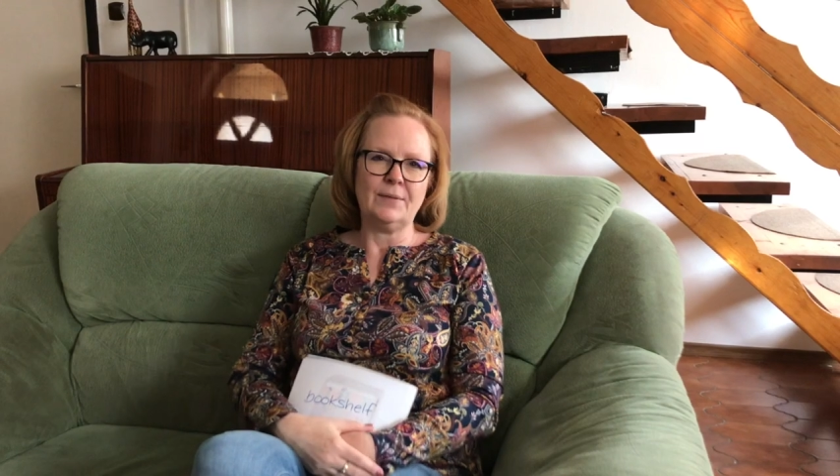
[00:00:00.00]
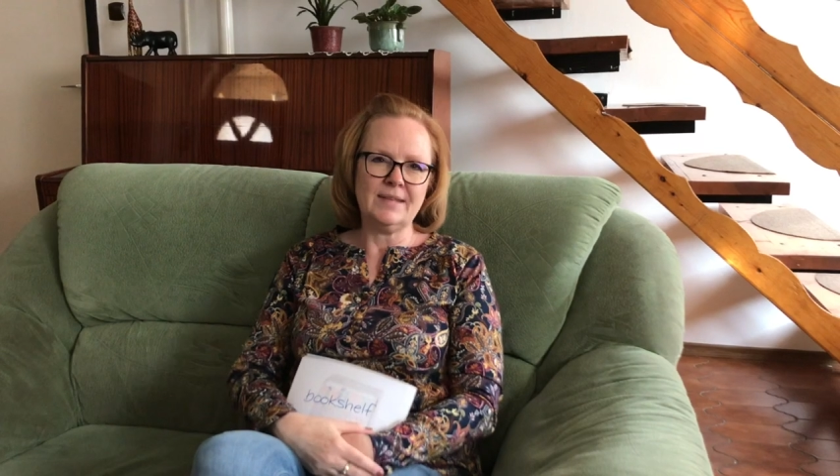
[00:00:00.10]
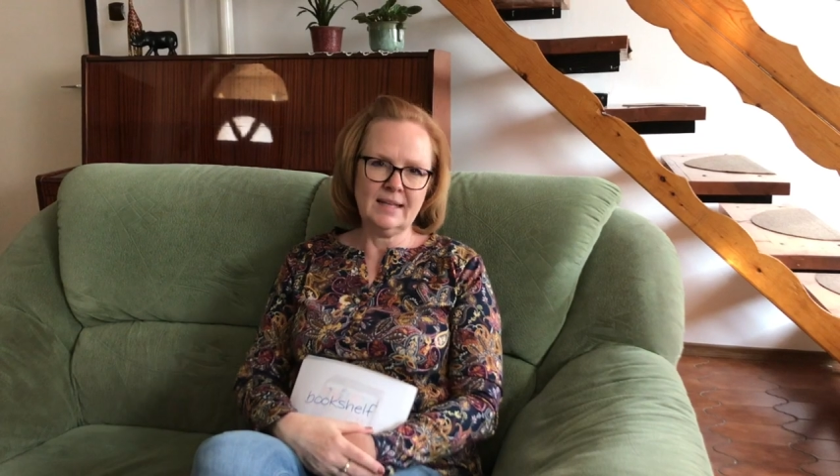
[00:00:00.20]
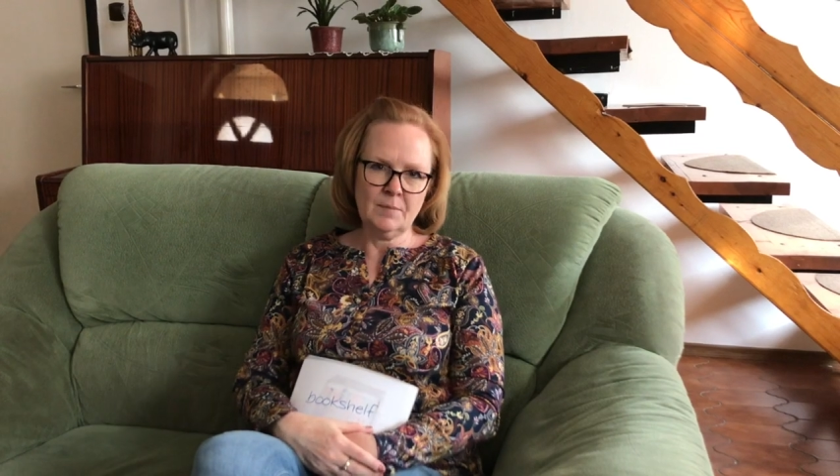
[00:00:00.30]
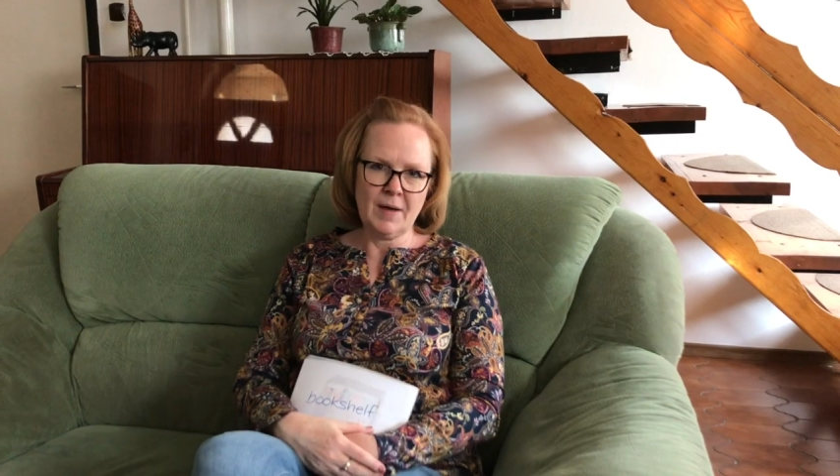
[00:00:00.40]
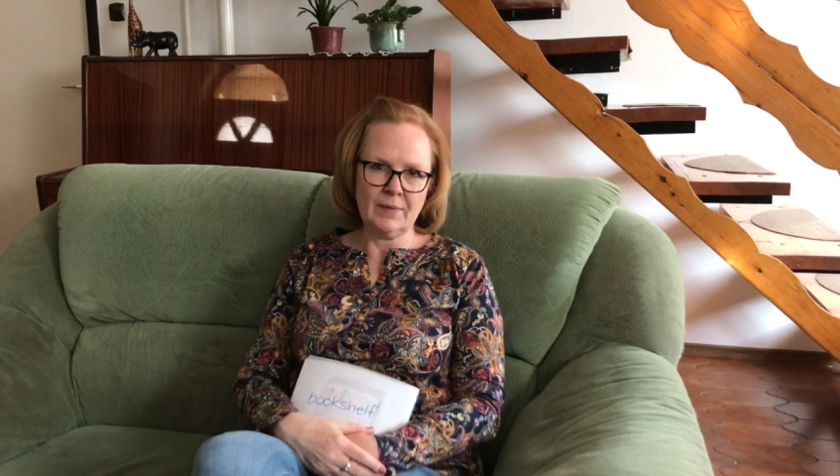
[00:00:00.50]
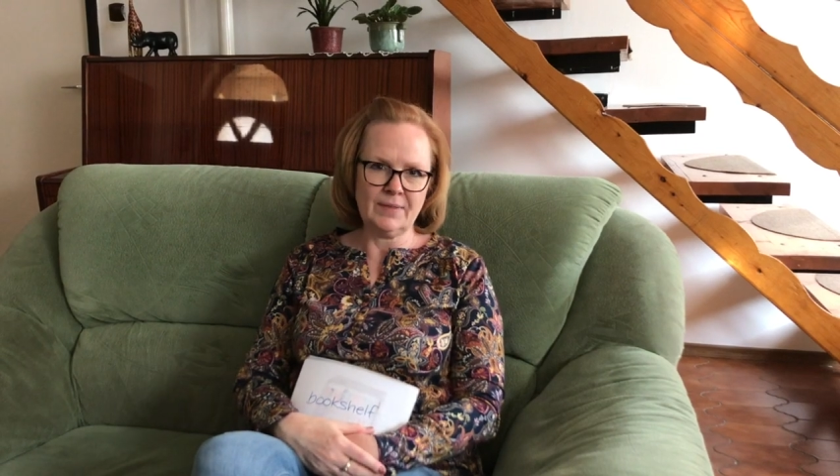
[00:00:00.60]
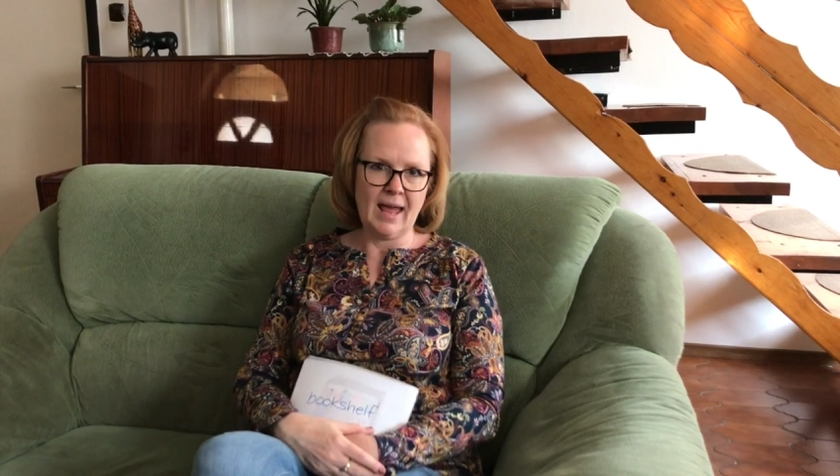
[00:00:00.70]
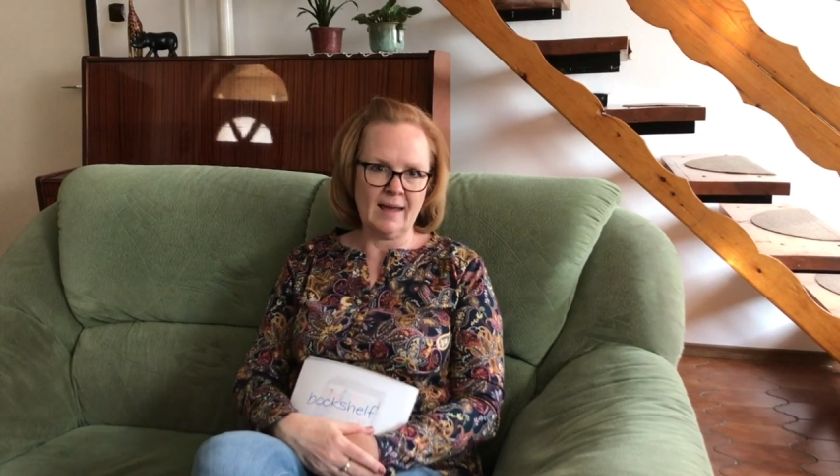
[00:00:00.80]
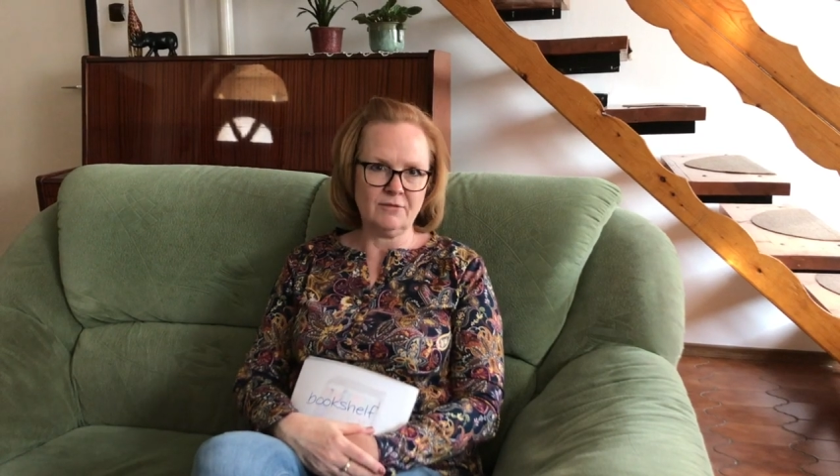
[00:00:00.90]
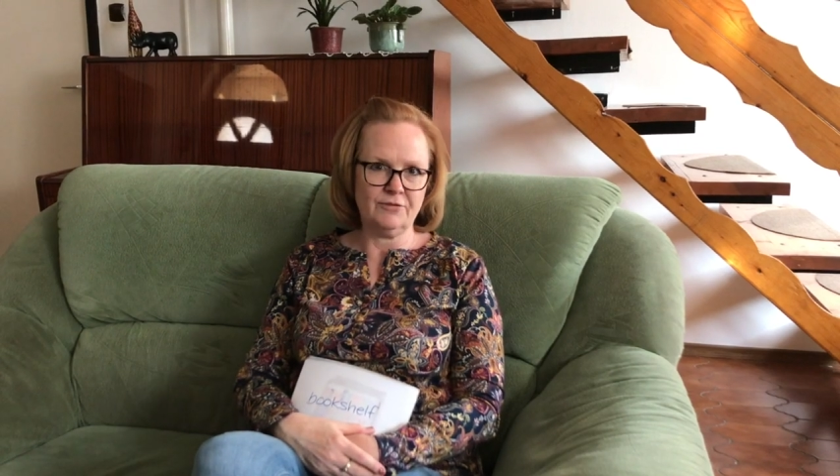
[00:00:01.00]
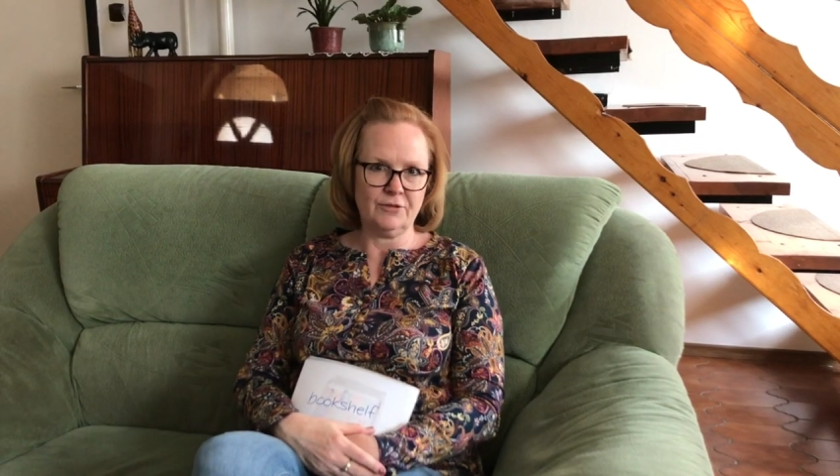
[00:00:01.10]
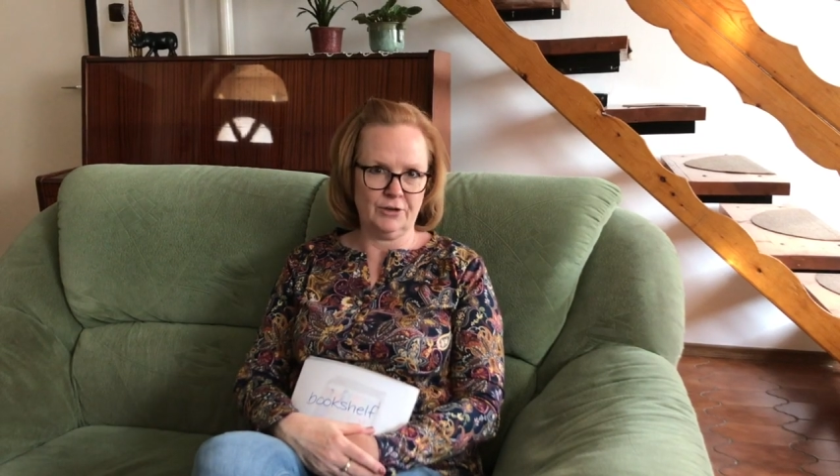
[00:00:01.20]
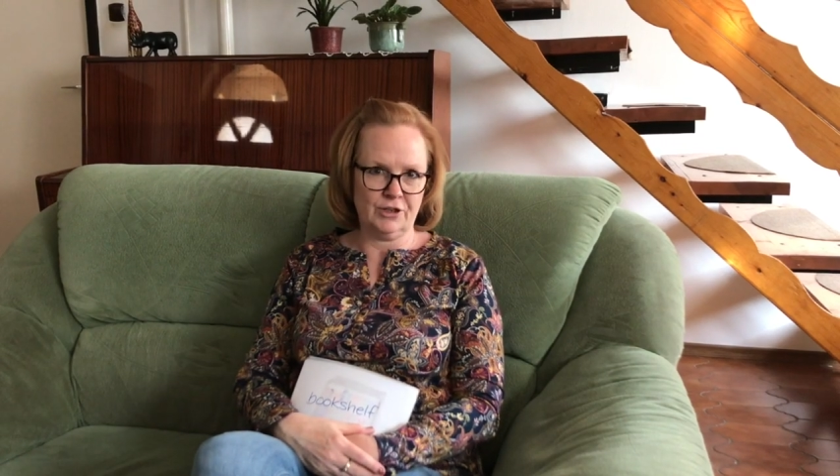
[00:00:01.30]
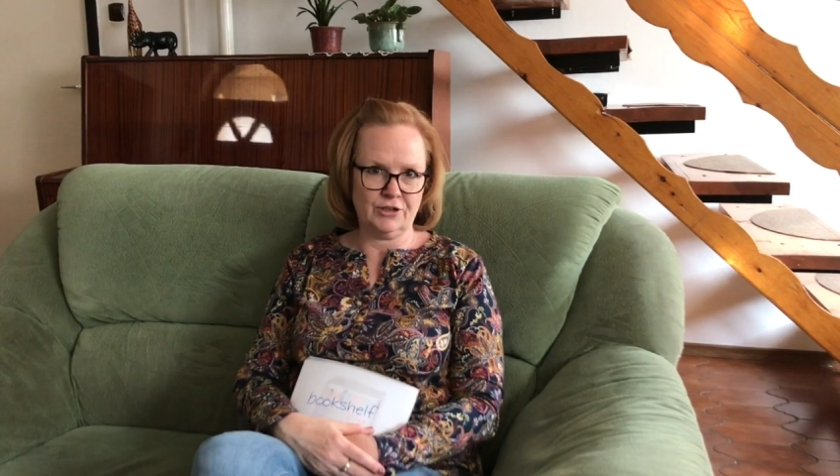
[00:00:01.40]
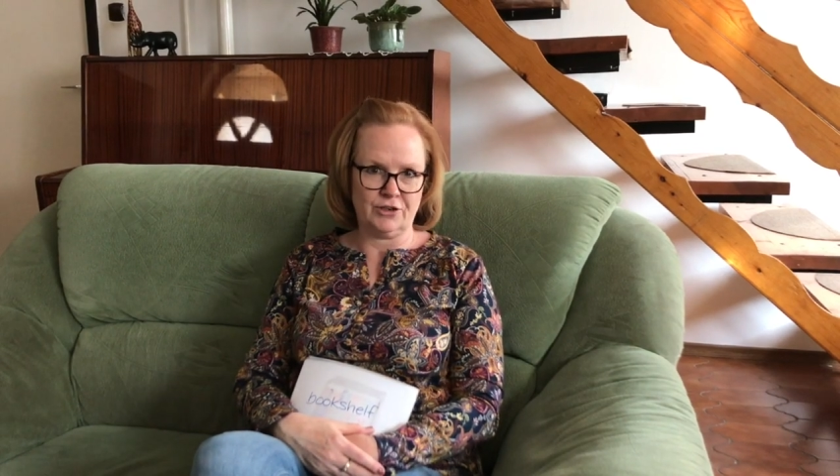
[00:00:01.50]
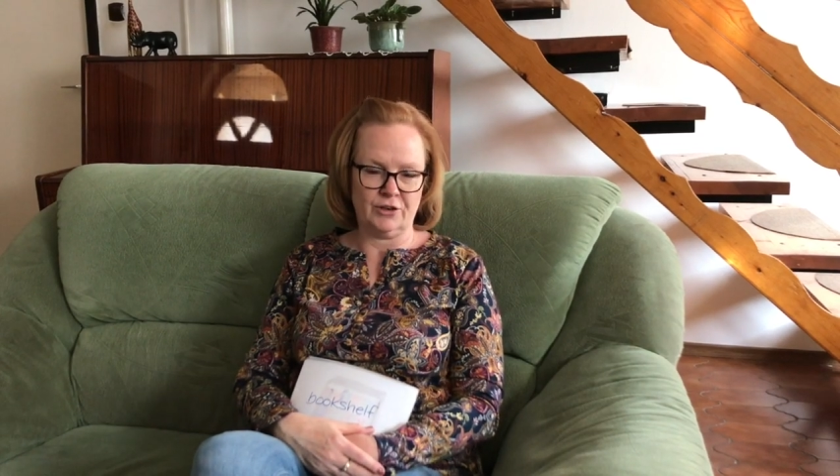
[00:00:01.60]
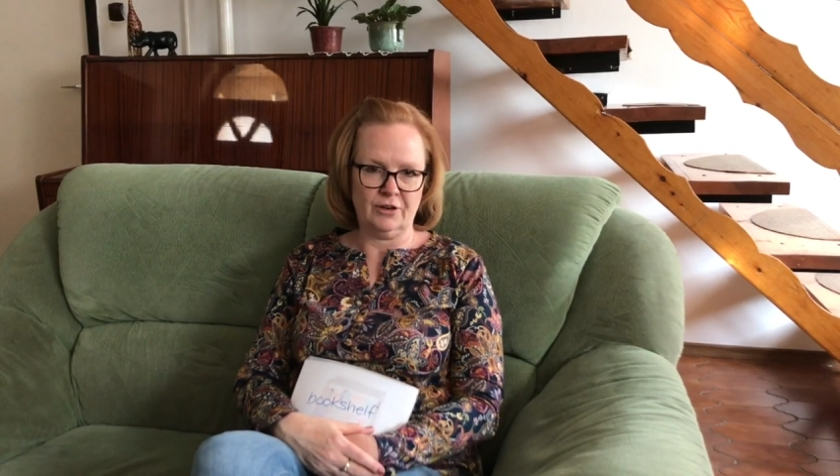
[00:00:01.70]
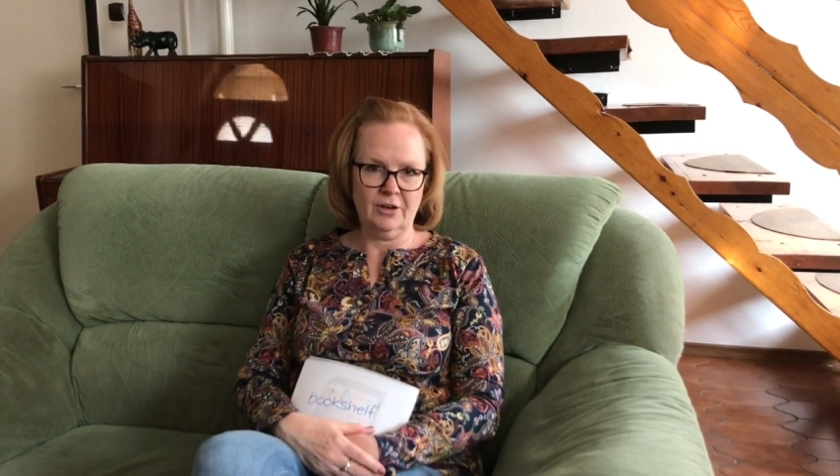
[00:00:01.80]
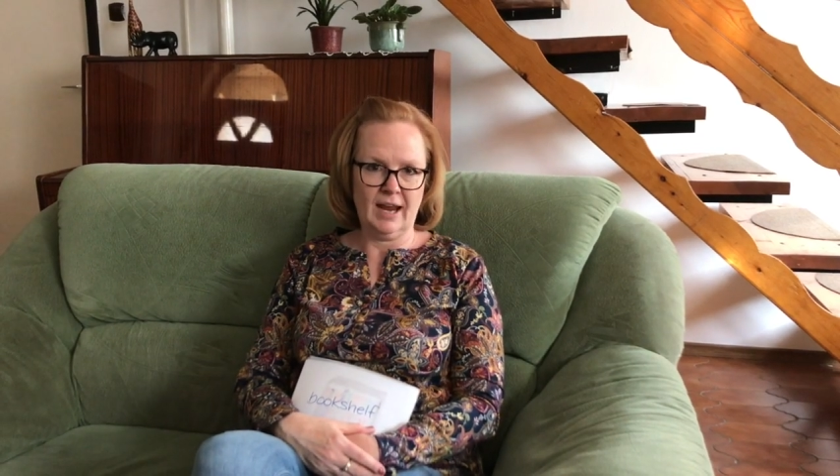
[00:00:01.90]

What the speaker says: think about that furniture